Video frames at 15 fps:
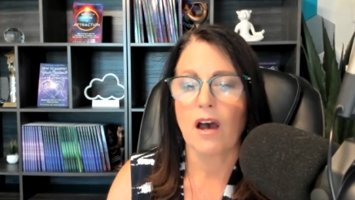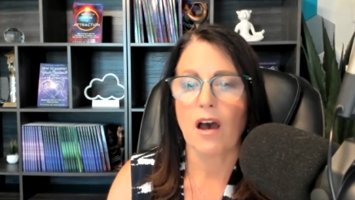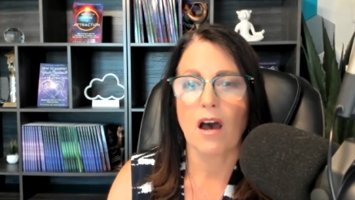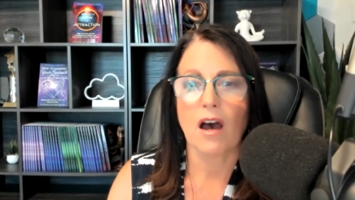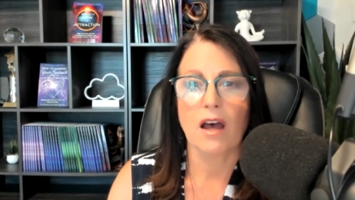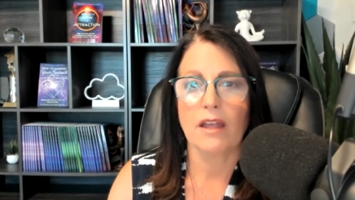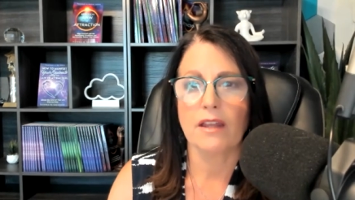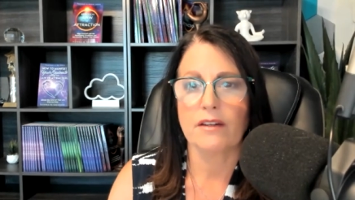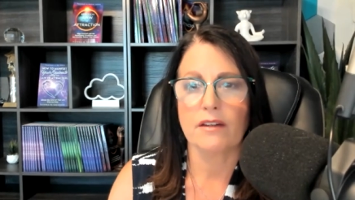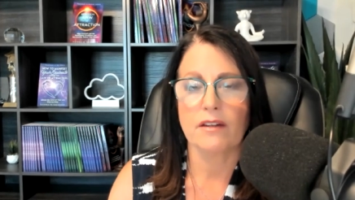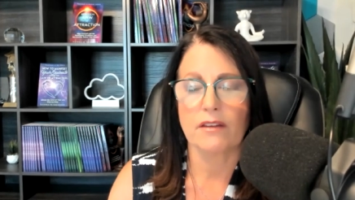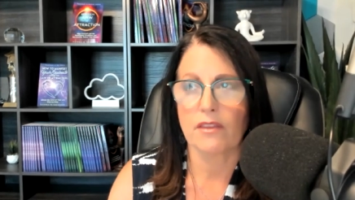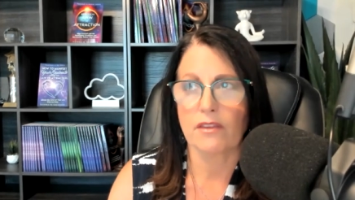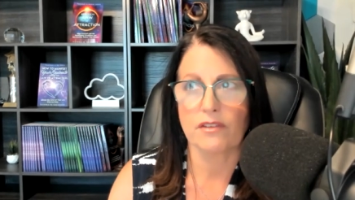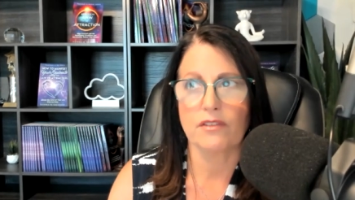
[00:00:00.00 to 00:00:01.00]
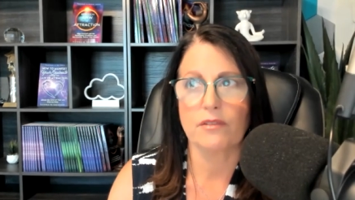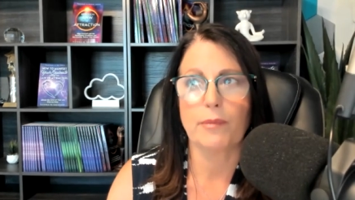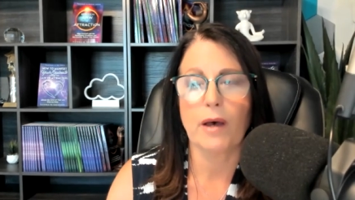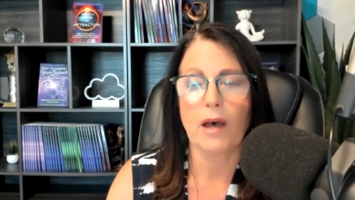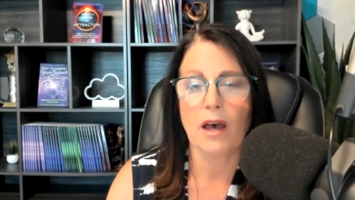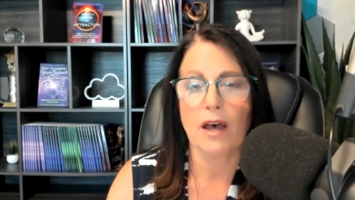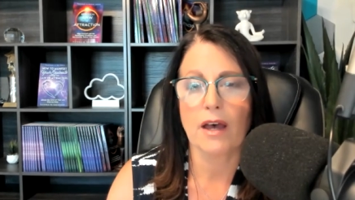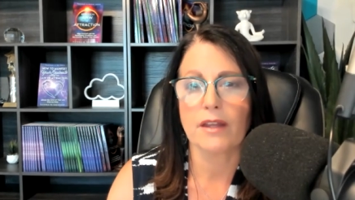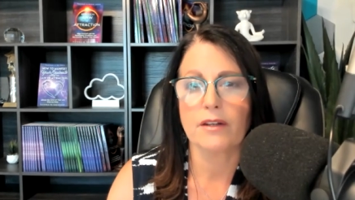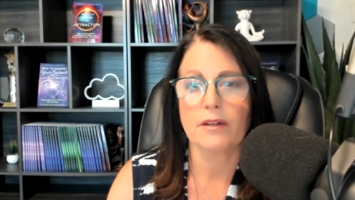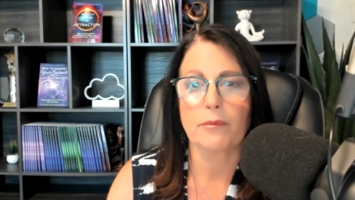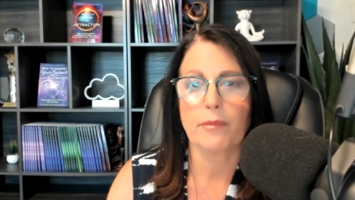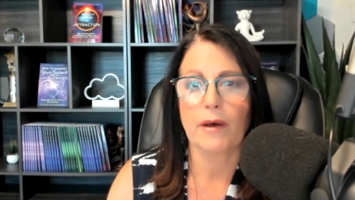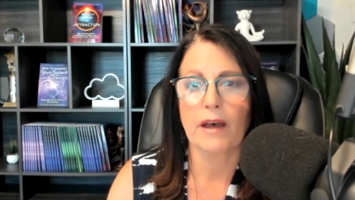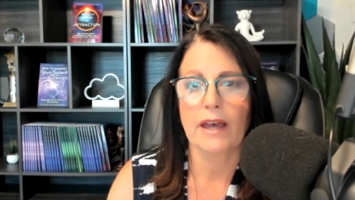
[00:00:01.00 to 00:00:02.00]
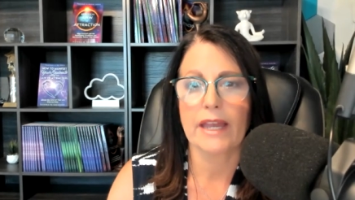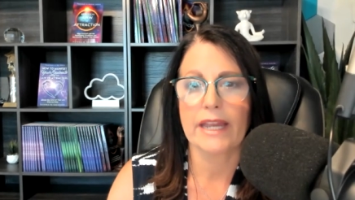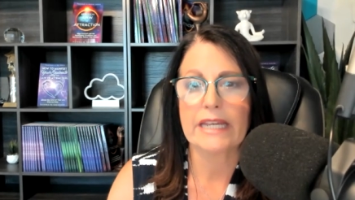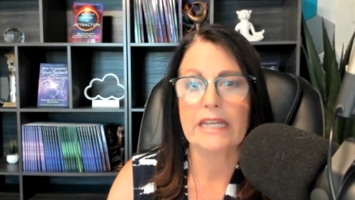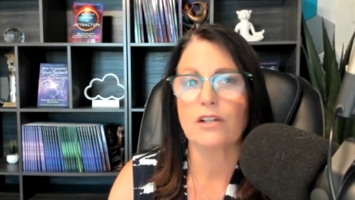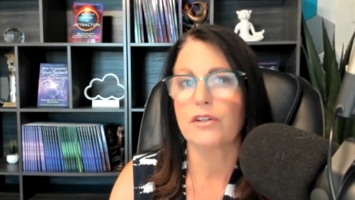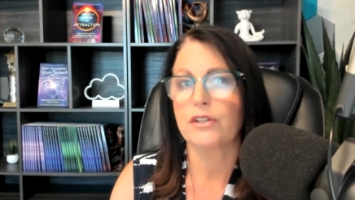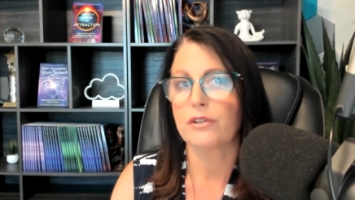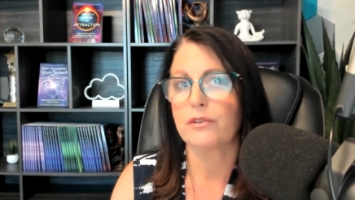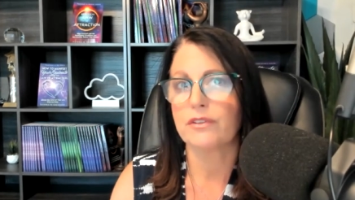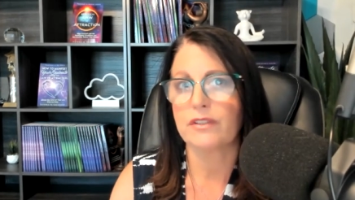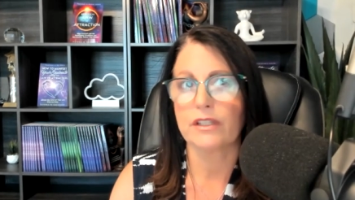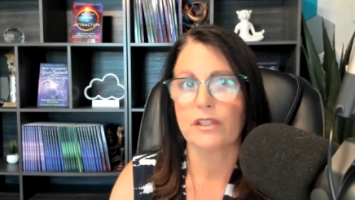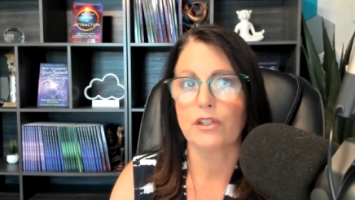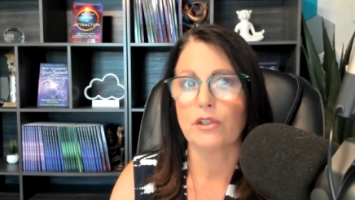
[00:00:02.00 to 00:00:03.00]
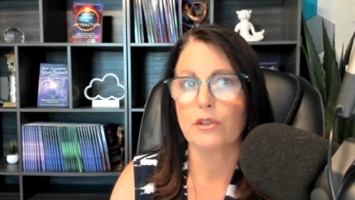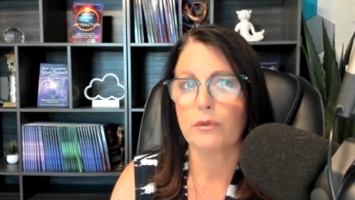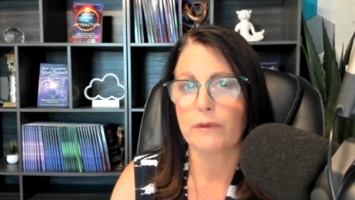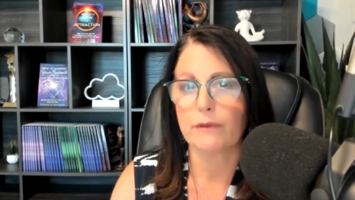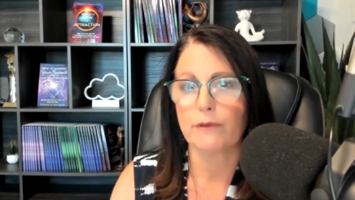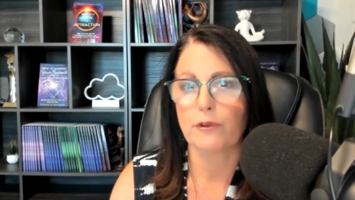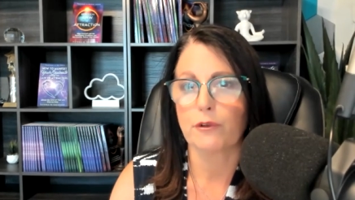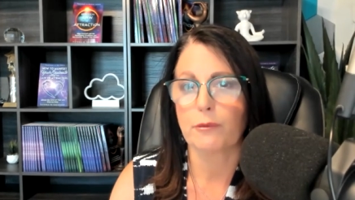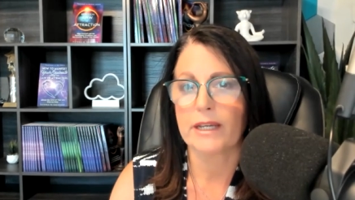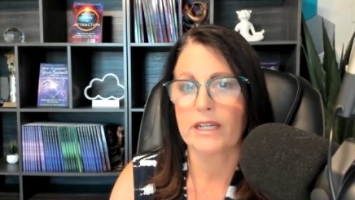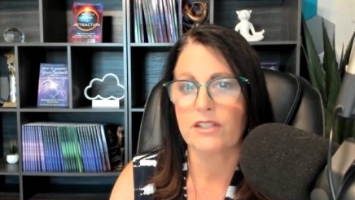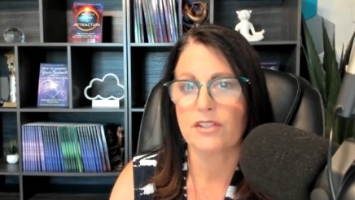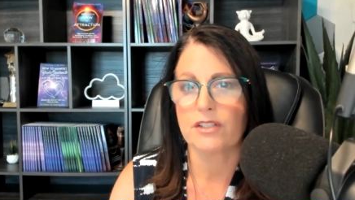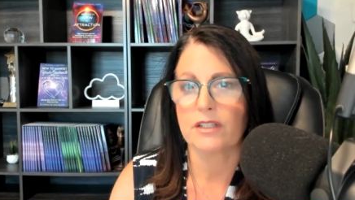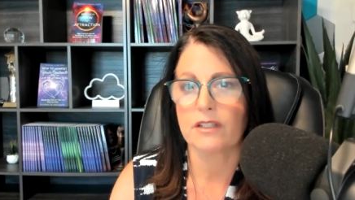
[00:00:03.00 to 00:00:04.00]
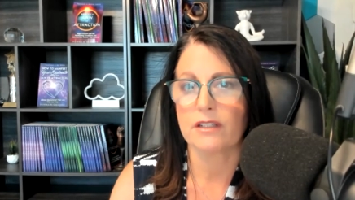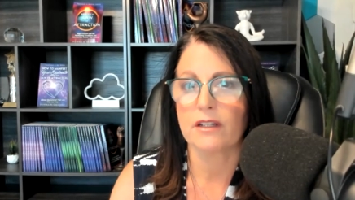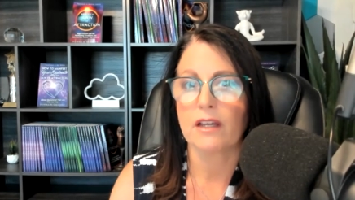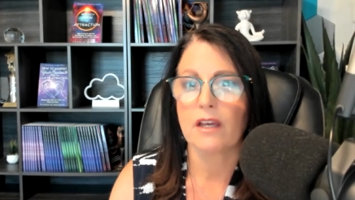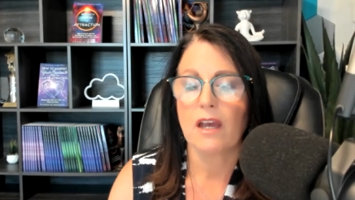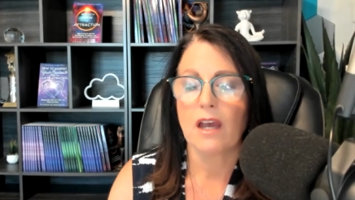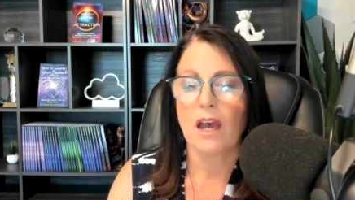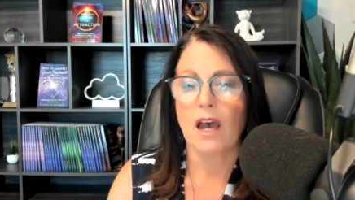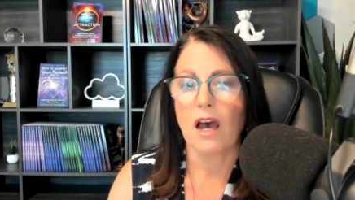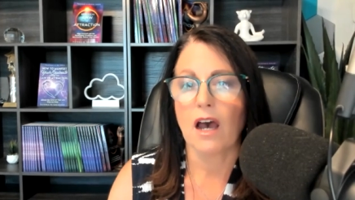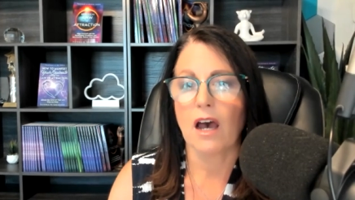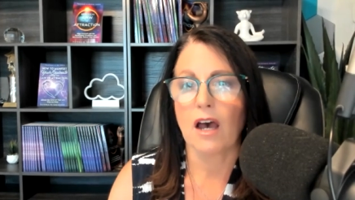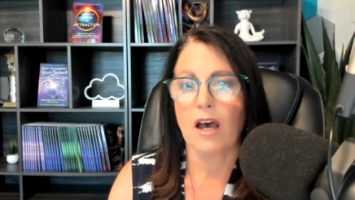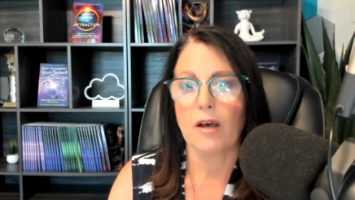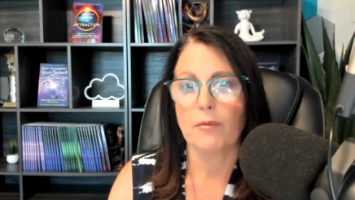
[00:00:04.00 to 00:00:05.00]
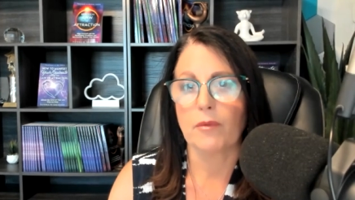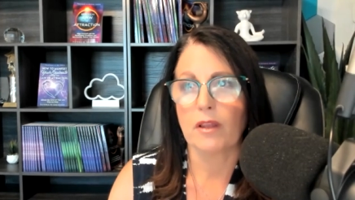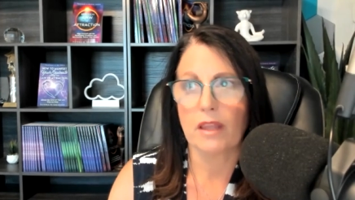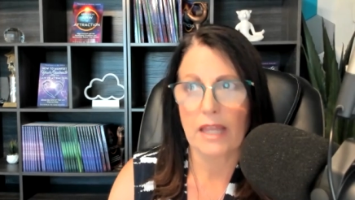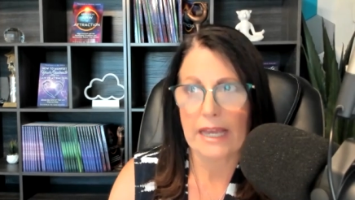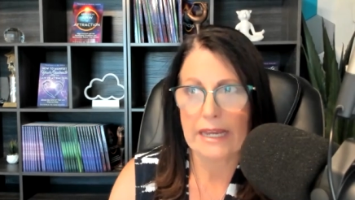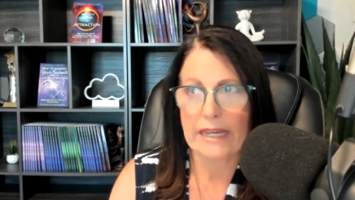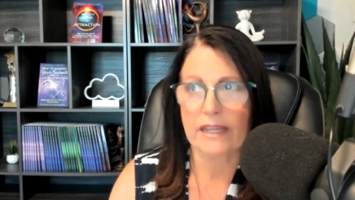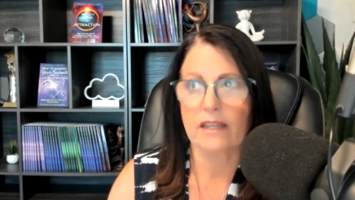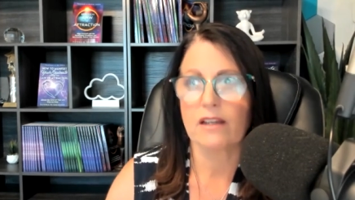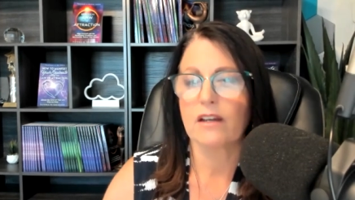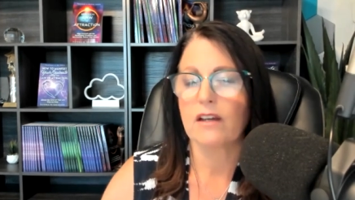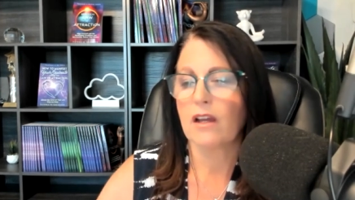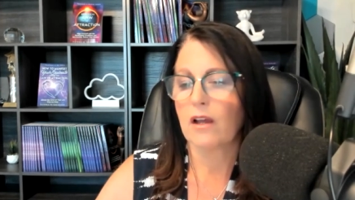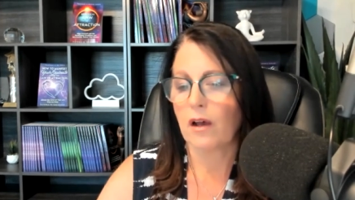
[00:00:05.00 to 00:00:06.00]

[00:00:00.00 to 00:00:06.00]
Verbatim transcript: on the spot by introducing new information, um, like